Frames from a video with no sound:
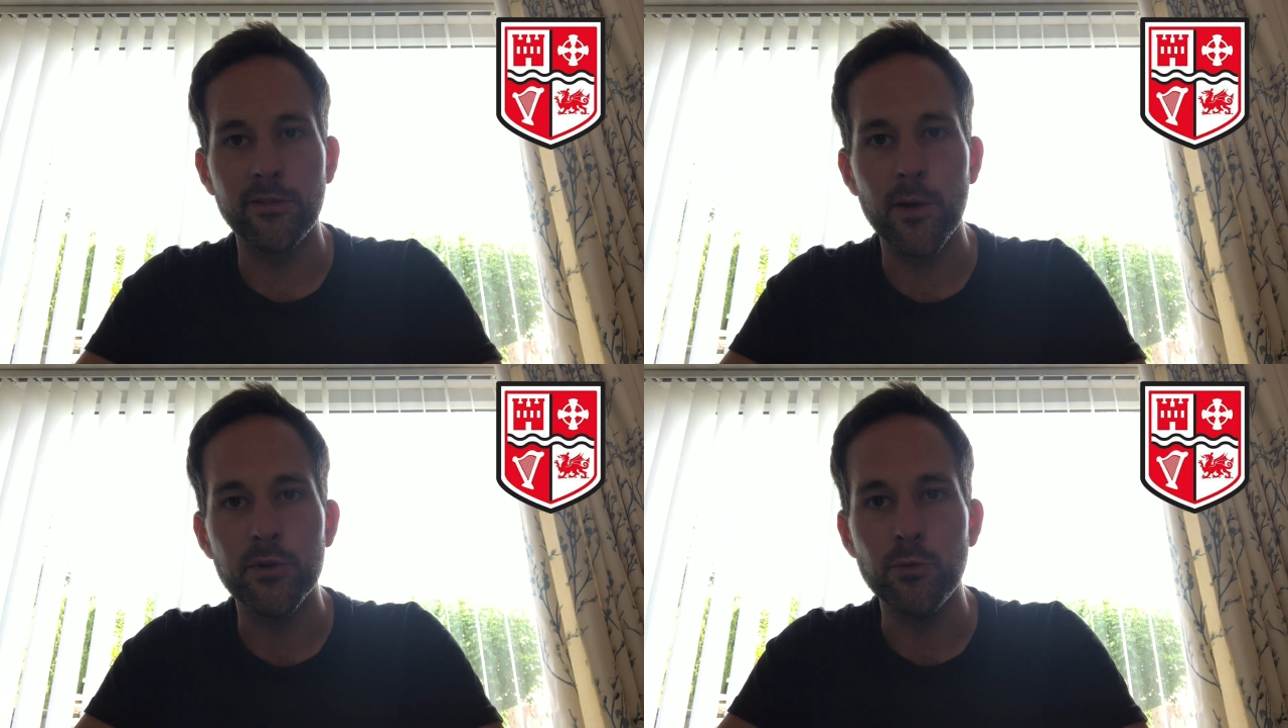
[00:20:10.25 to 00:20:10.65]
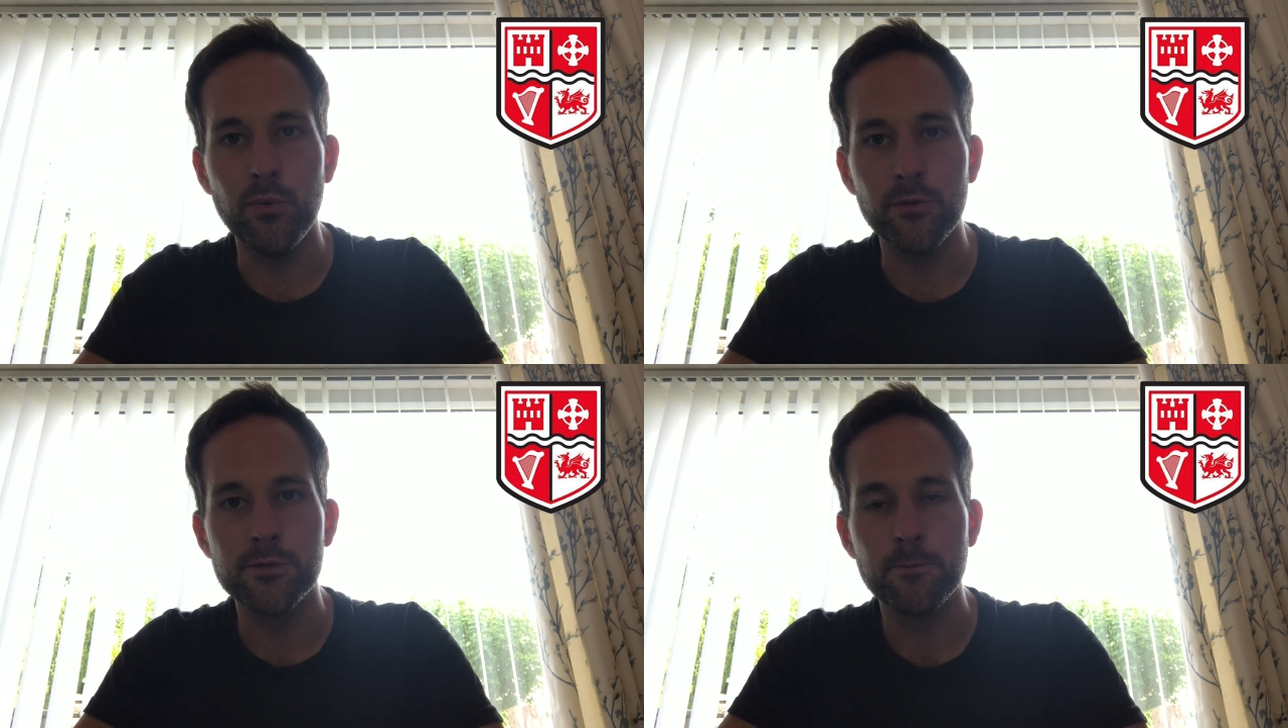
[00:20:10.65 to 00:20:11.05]
our
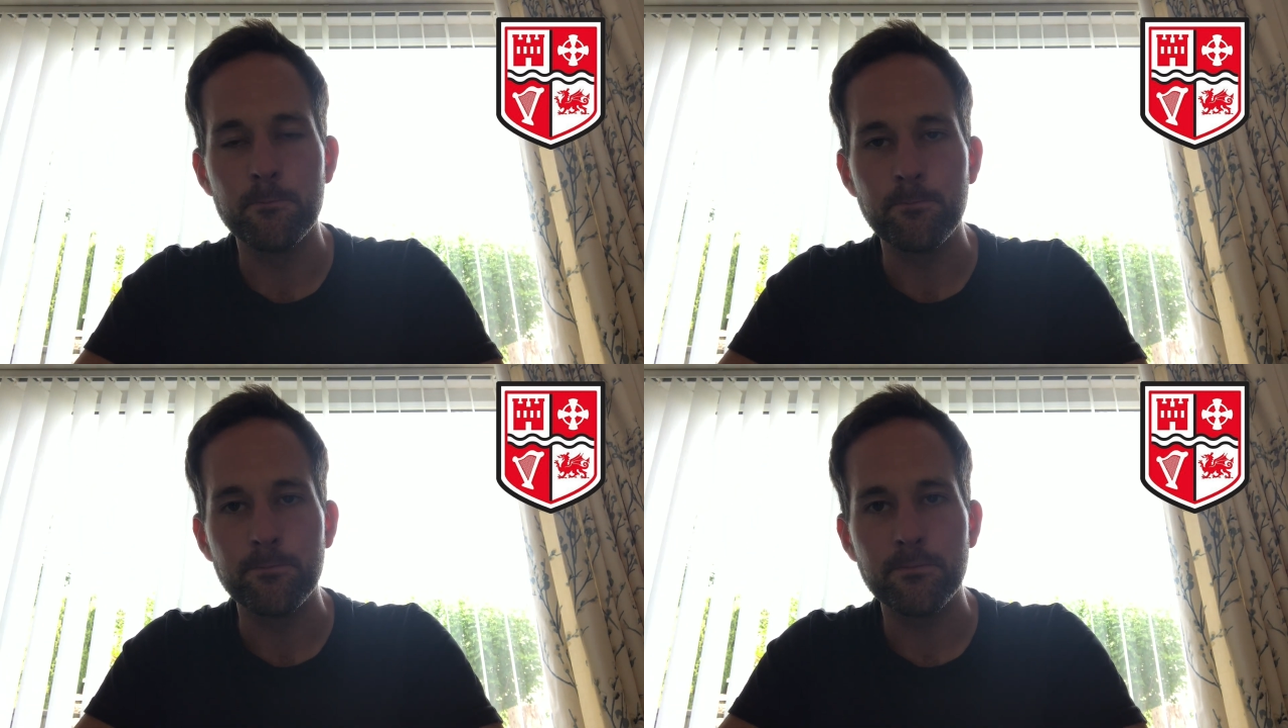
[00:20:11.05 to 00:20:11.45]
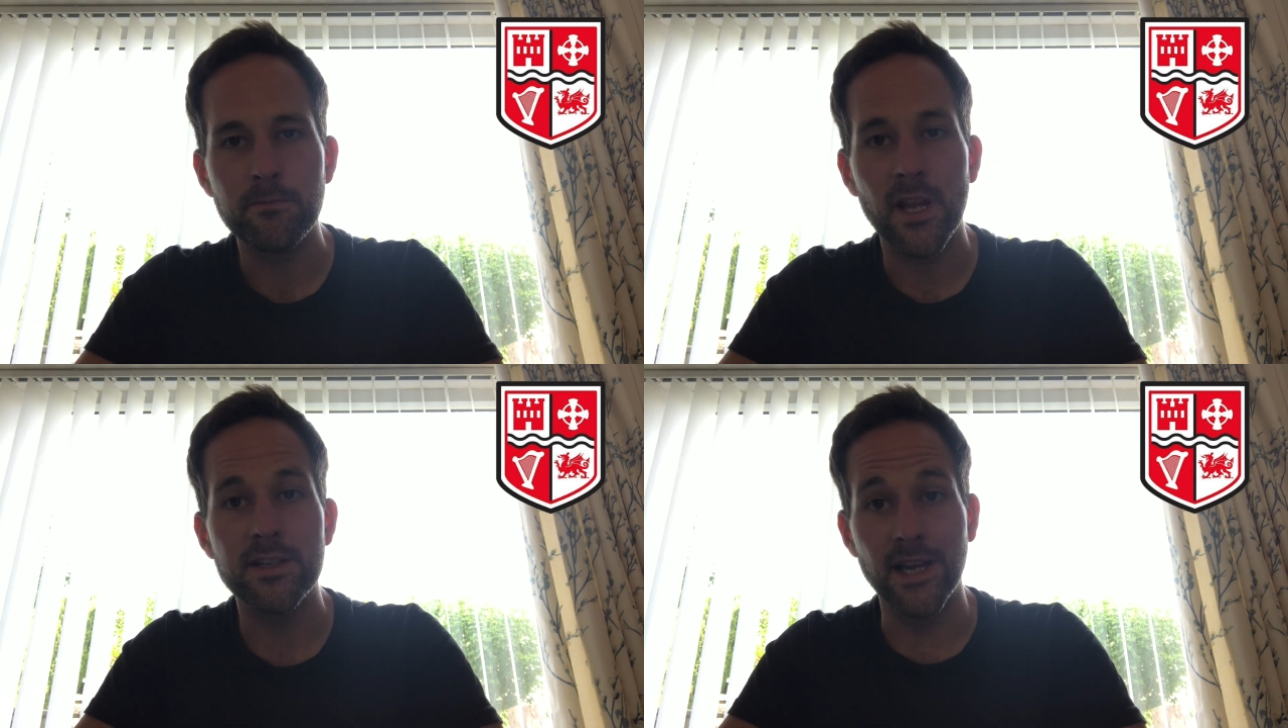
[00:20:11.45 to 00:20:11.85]
pupils.
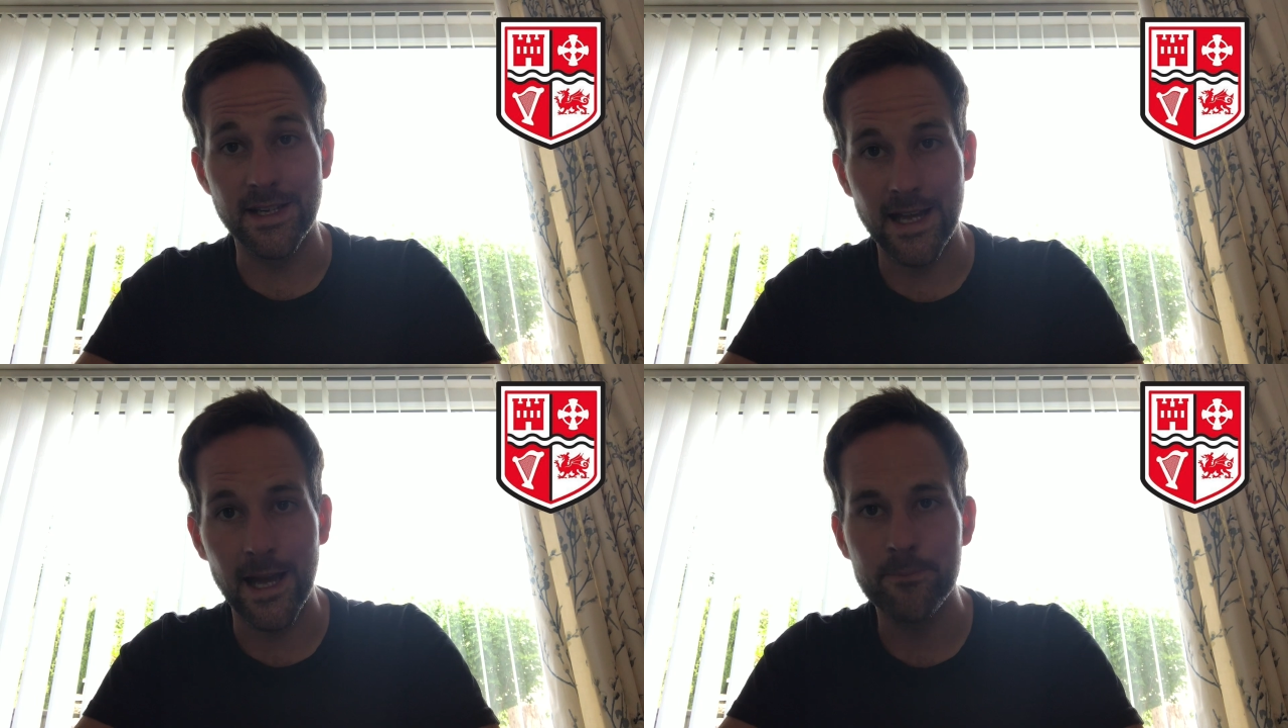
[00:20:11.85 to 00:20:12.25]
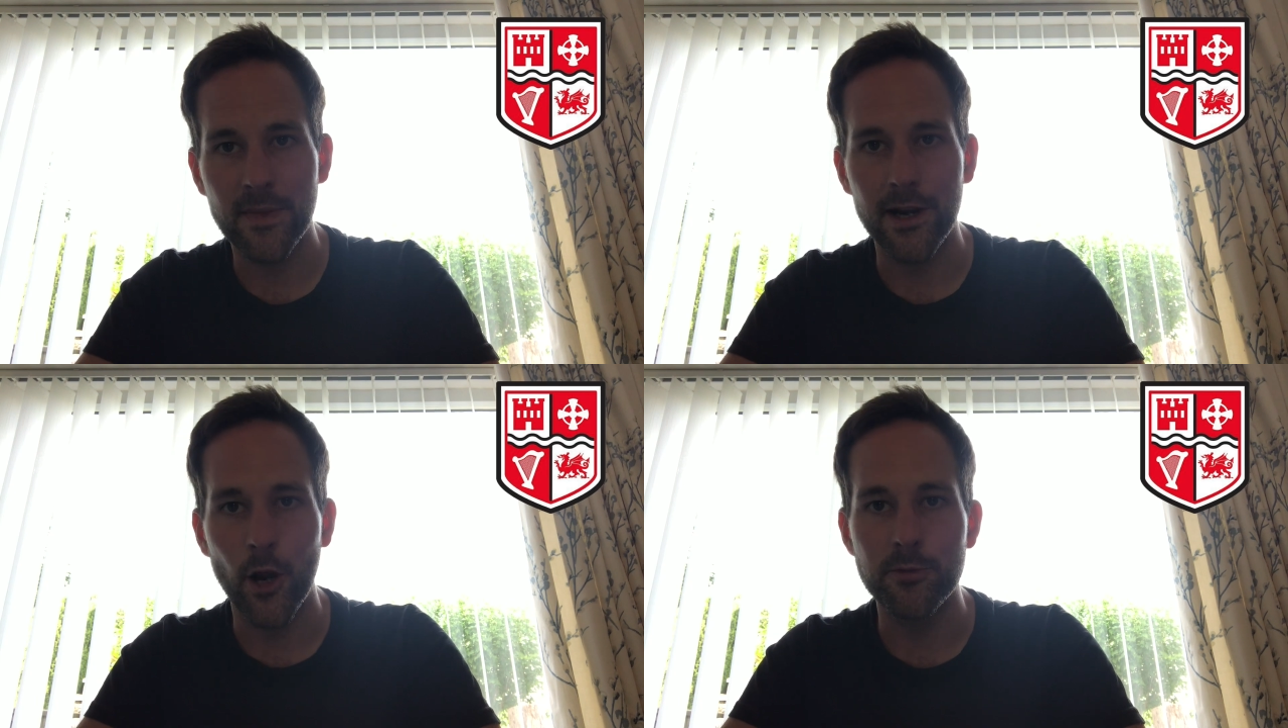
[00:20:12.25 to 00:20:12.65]
Take care,
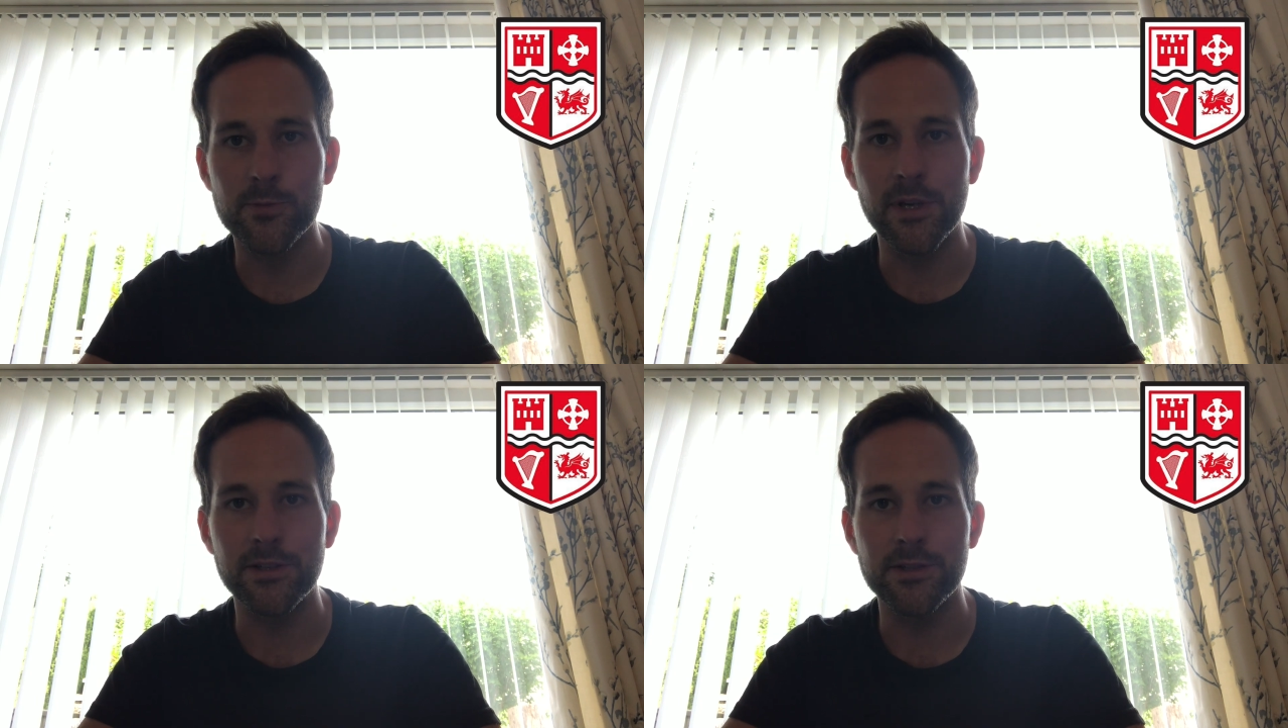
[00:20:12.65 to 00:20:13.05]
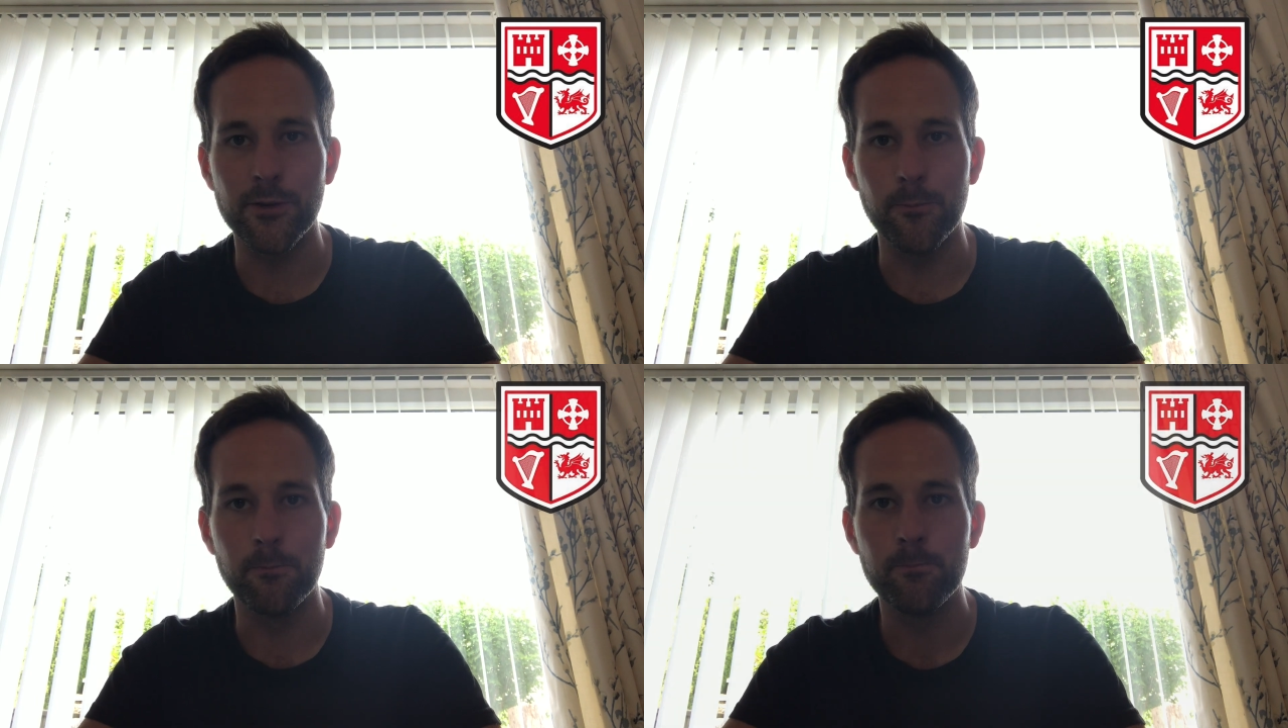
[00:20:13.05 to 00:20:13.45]
and I hope to speak to you soon.